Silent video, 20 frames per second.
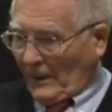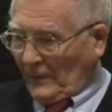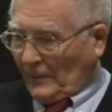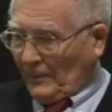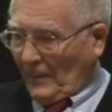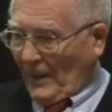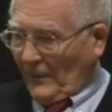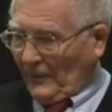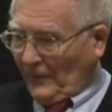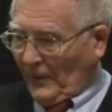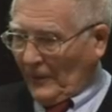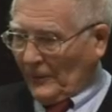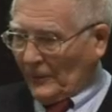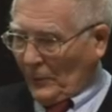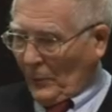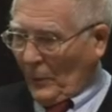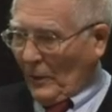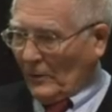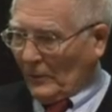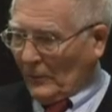is my
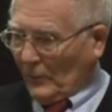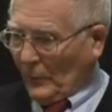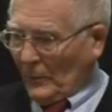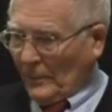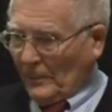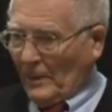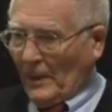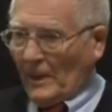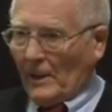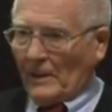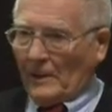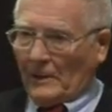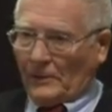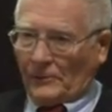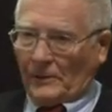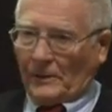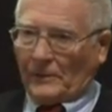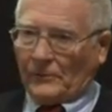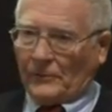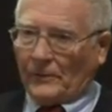first quarrel with
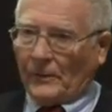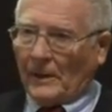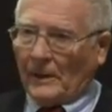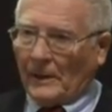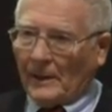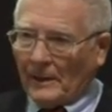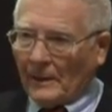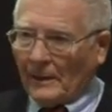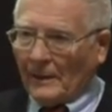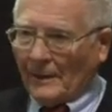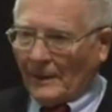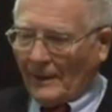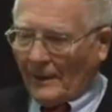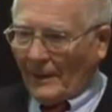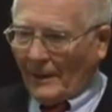biologists, really.